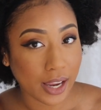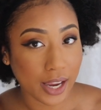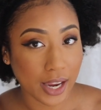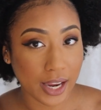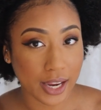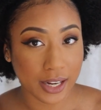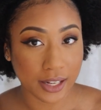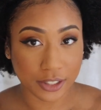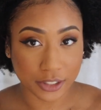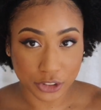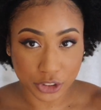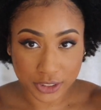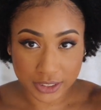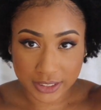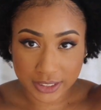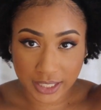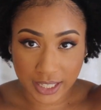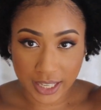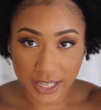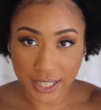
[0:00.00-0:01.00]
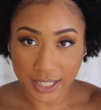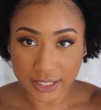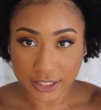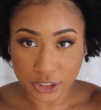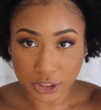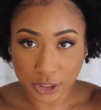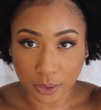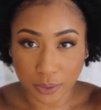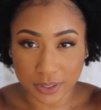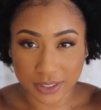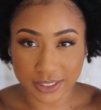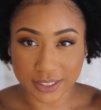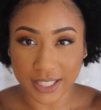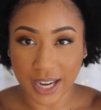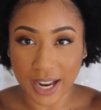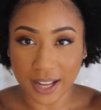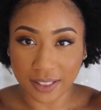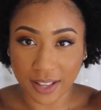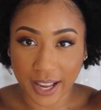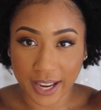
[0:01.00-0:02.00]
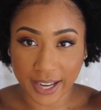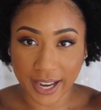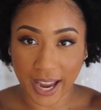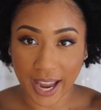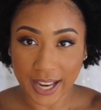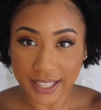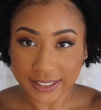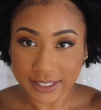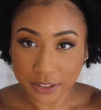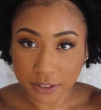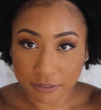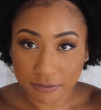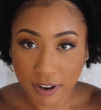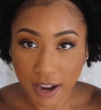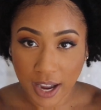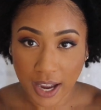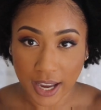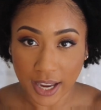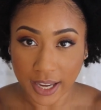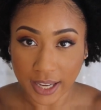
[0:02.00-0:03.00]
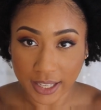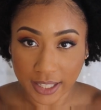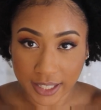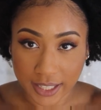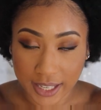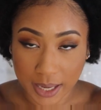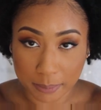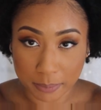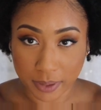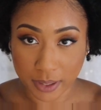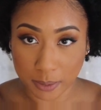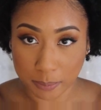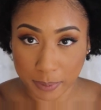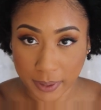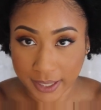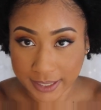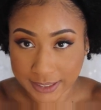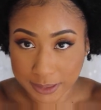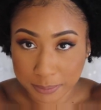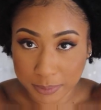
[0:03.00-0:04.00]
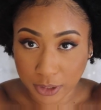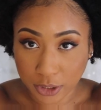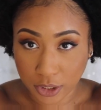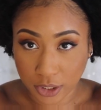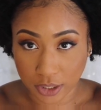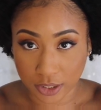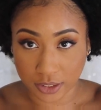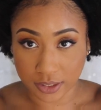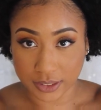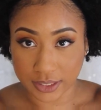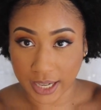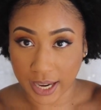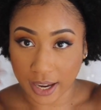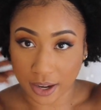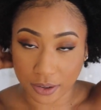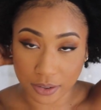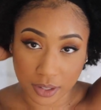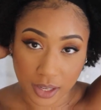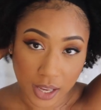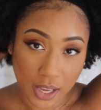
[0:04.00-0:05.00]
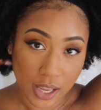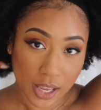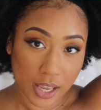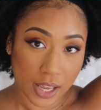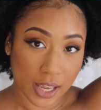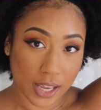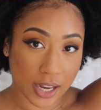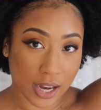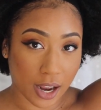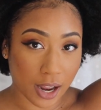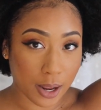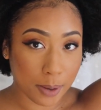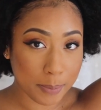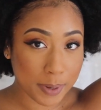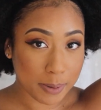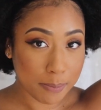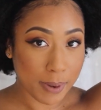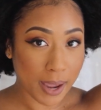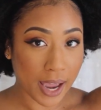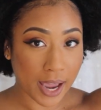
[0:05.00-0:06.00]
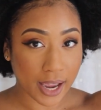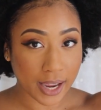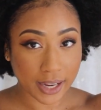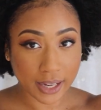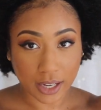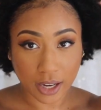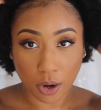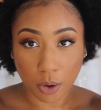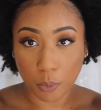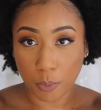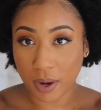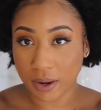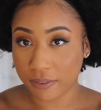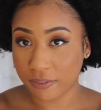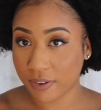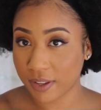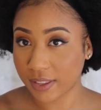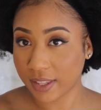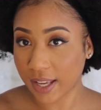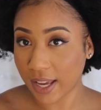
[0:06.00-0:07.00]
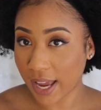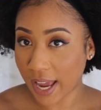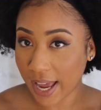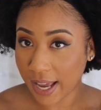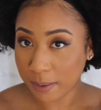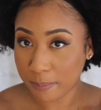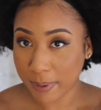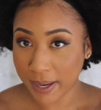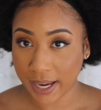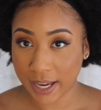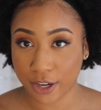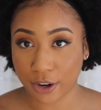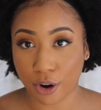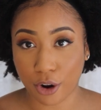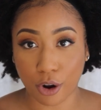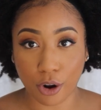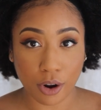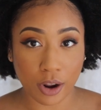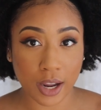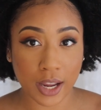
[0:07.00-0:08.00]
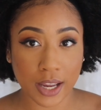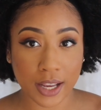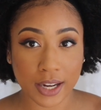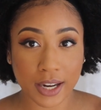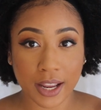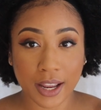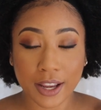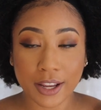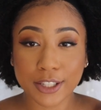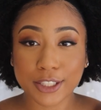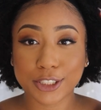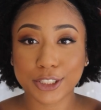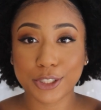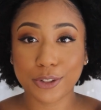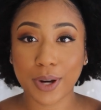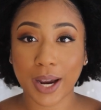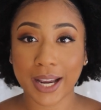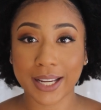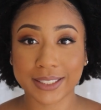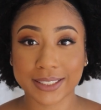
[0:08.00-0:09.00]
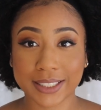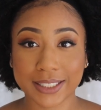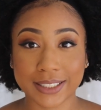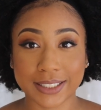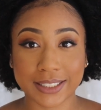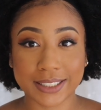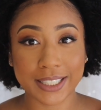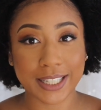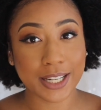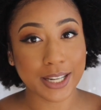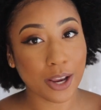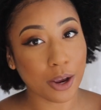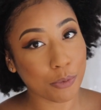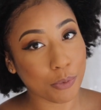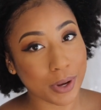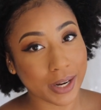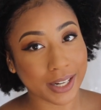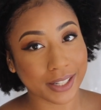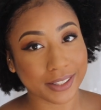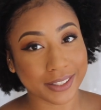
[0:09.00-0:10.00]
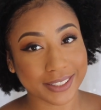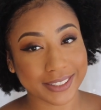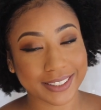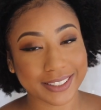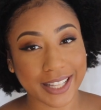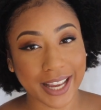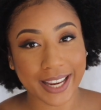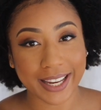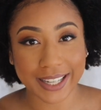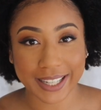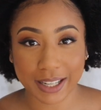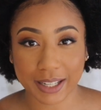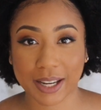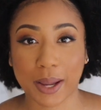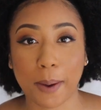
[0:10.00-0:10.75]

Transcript: and just get it so it's not like as defined, and I'm gonna pick some of the curls out, and I'll be back with the headband on so you guys can see what it looks like